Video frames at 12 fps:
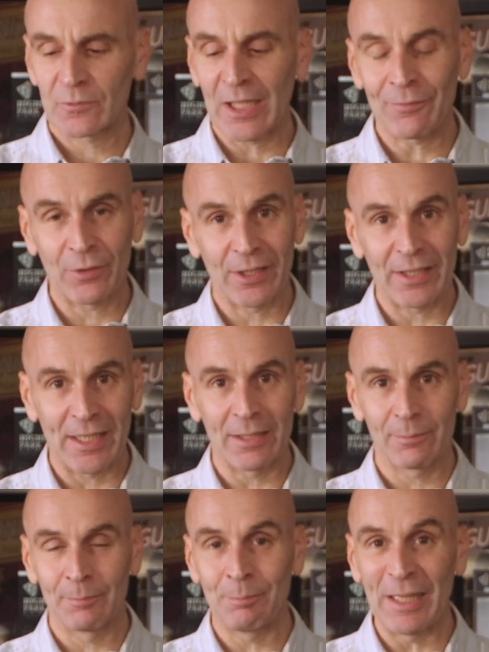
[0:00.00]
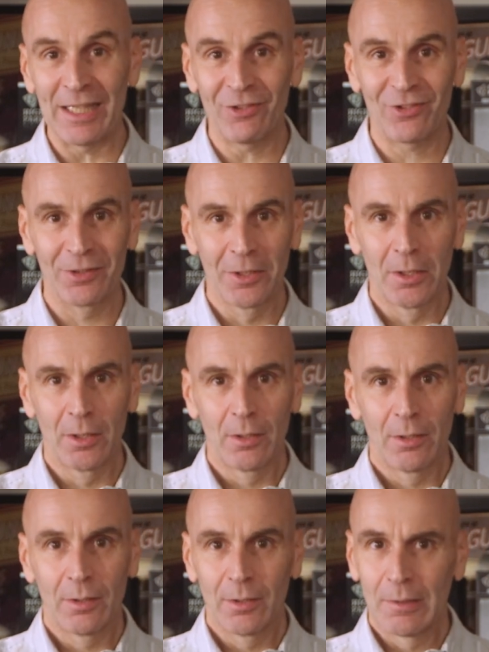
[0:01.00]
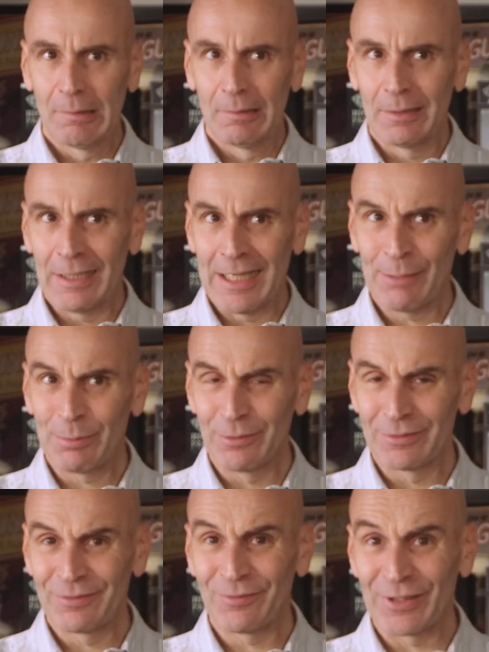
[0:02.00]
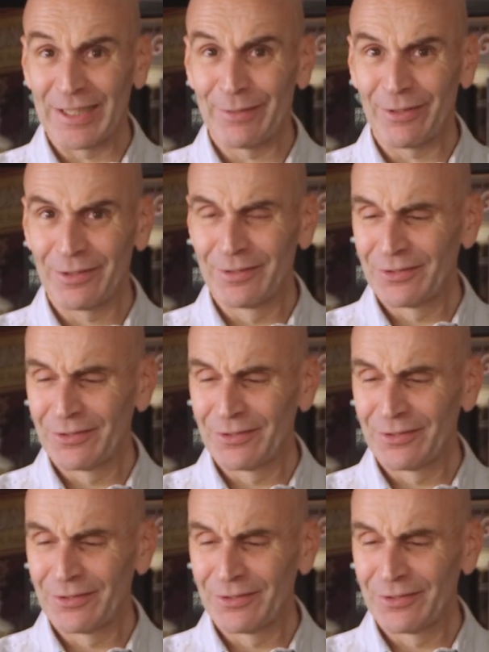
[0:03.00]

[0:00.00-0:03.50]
Definitely that base apple flavour.